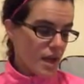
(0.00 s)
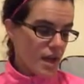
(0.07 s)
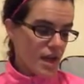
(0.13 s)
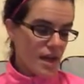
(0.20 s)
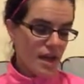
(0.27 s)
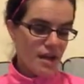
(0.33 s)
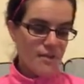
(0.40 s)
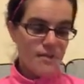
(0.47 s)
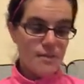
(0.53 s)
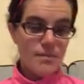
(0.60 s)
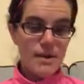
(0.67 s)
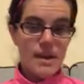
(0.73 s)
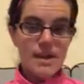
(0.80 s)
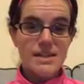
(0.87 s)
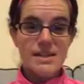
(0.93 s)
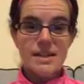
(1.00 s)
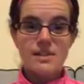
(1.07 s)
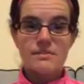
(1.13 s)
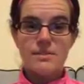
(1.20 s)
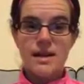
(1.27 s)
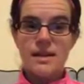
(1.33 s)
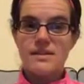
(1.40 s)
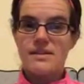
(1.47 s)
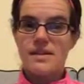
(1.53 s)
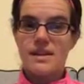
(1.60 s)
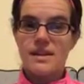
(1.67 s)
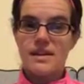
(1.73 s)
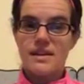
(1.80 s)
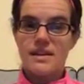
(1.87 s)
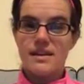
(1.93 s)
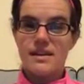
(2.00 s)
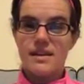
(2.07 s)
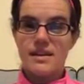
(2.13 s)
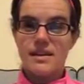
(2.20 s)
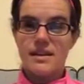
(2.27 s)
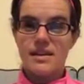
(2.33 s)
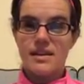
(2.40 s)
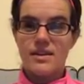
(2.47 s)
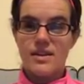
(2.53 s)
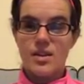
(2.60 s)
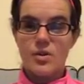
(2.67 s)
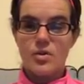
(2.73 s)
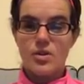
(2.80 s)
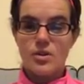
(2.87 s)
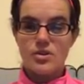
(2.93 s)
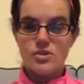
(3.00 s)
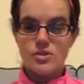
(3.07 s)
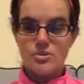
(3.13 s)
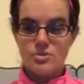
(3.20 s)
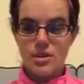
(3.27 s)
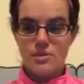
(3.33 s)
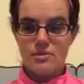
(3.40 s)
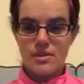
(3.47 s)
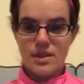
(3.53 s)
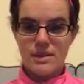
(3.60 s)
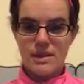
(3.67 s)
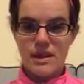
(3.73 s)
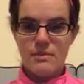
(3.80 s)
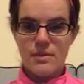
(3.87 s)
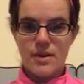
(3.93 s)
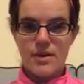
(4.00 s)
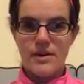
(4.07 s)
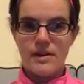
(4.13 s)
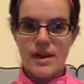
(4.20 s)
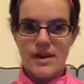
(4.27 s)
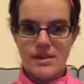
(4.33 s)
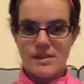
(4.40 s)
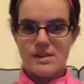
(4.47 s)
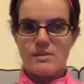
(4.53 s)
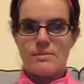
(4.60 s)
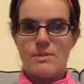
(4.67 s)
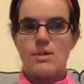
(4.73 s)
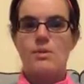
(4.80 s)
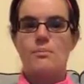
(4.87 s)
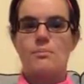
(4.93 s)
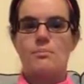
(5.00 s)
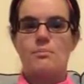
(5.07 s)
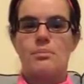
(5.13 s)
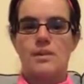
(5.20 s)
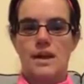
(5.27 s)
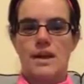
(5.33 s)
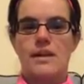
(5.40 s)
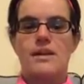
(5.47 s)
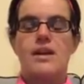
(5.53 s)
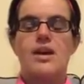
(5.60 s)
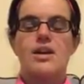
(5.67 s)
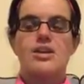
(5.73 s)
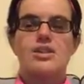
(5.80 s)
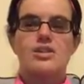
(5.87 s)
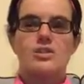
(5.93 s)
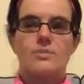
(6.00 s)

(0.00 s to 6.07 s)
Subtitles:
My next action plan is that in order to complete that, part of that is the meal plan. So